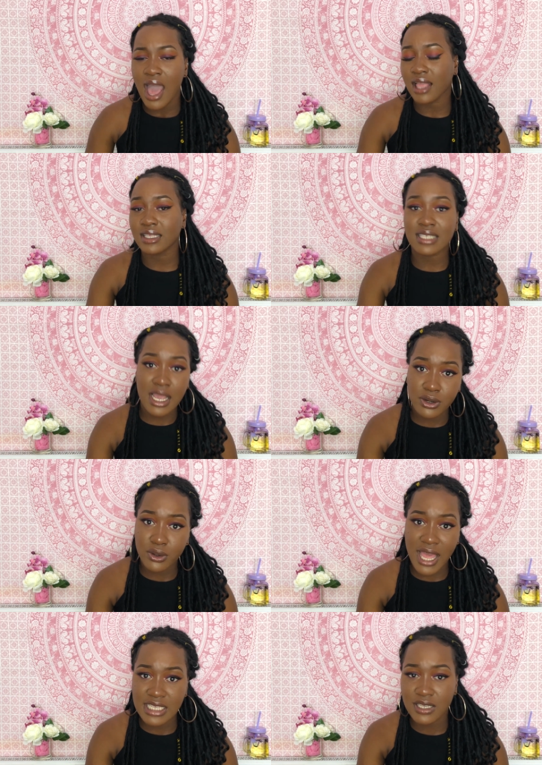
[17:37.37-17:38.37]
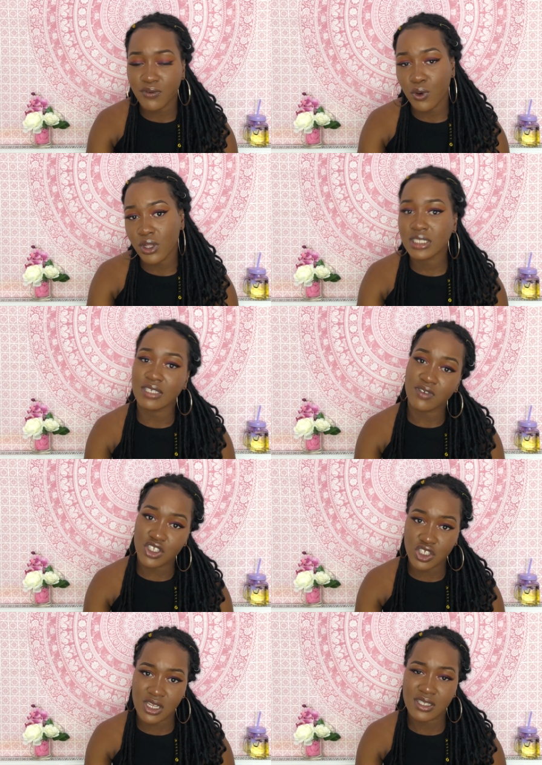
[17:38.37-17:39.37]
And the technical essay for all the civil
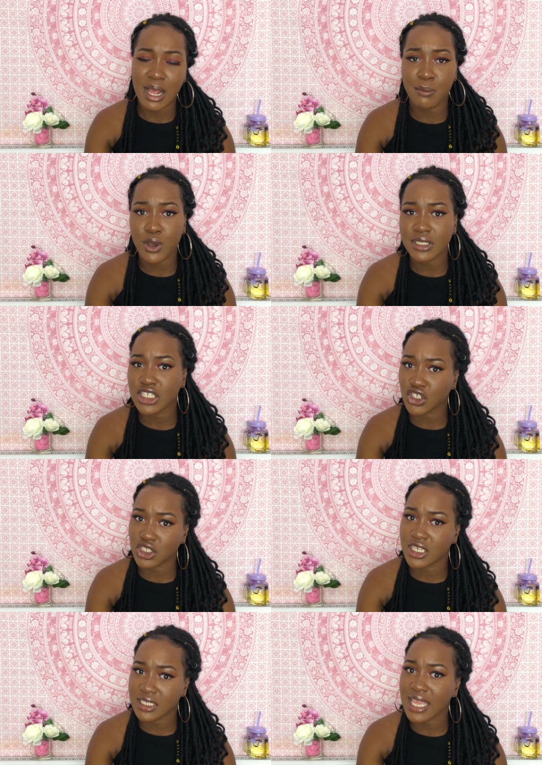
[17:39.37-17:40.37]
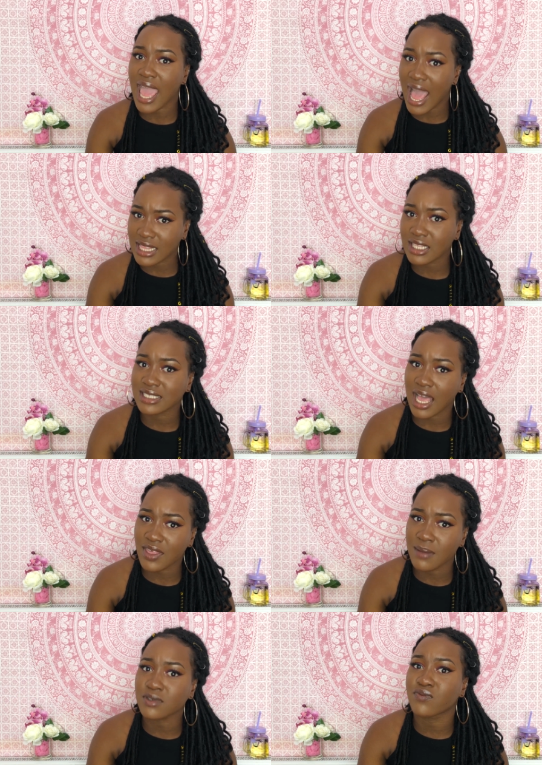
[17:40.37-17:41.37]
engineers and most engineers at the
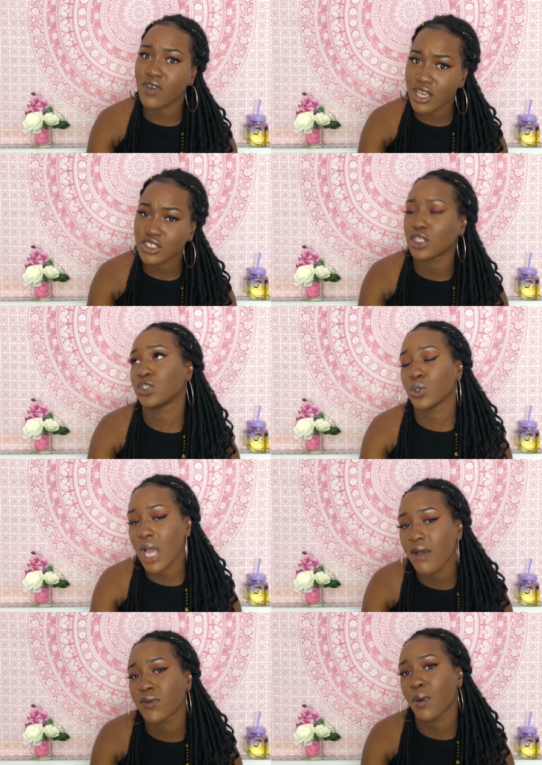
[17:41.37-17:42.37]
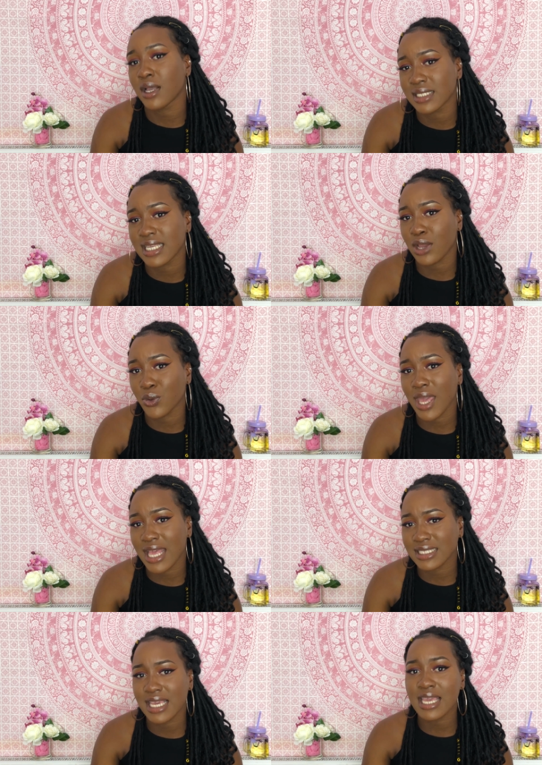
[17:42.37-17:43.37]
Southampton first year do have to pass the technical
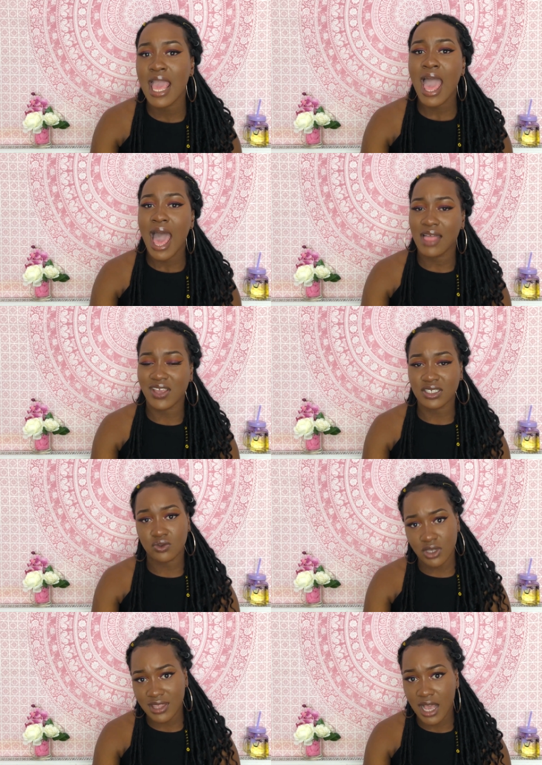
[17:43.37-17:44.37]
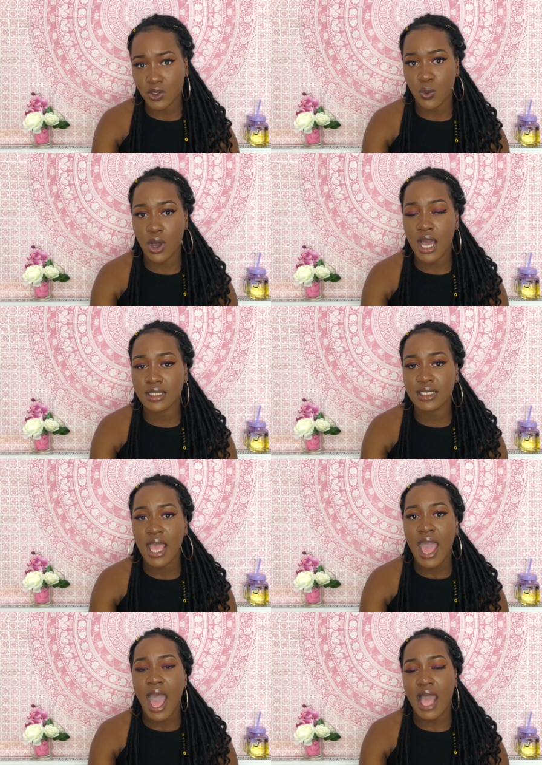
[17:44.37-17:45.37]
essay, and that's 3,000 words.
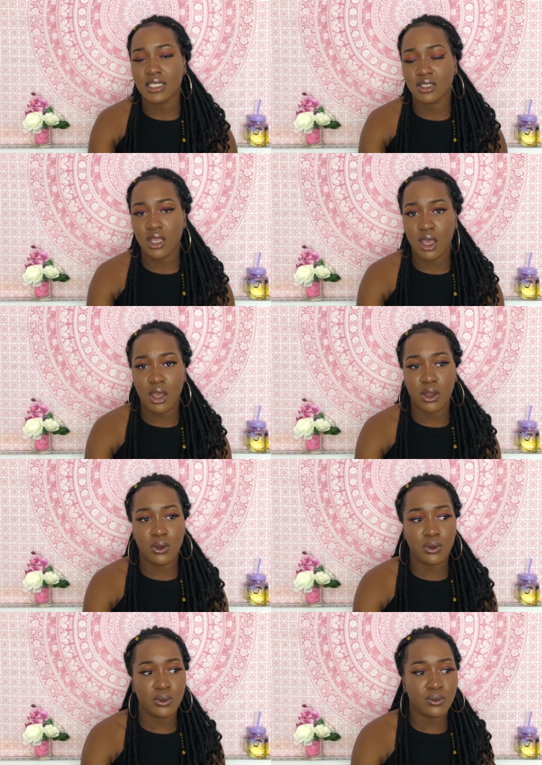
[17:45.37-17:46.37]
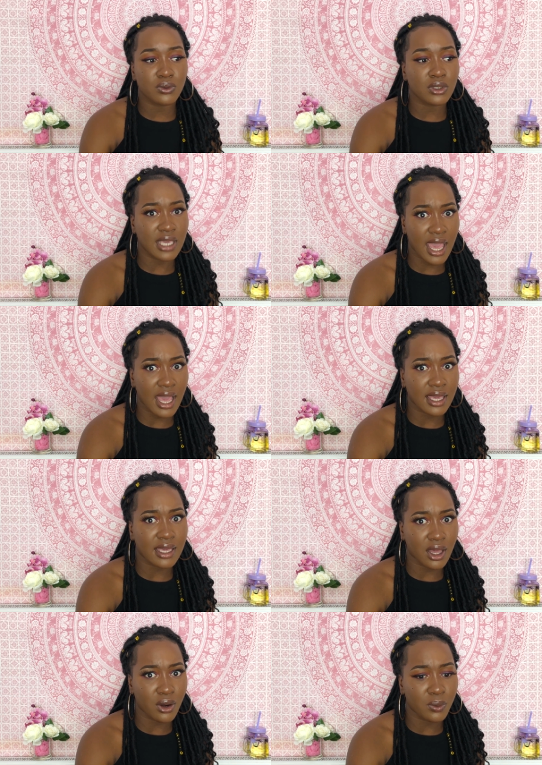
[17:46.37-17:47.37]
And so, yeah,
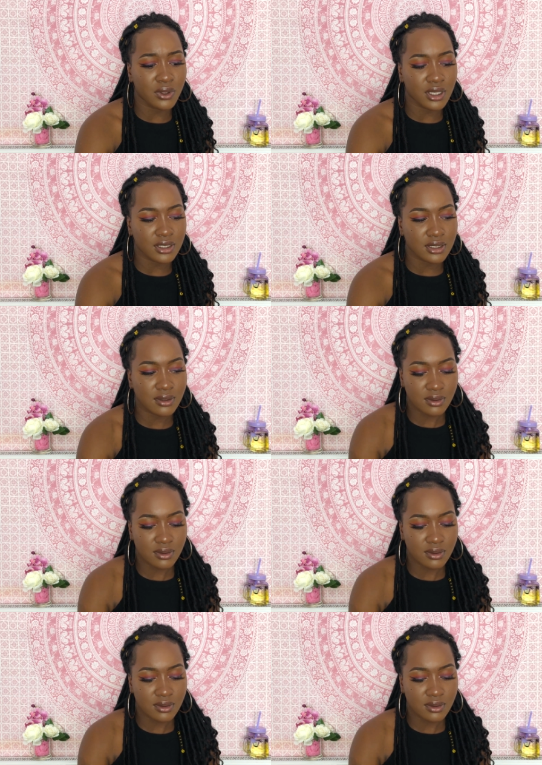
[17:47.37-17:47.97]
get on with it.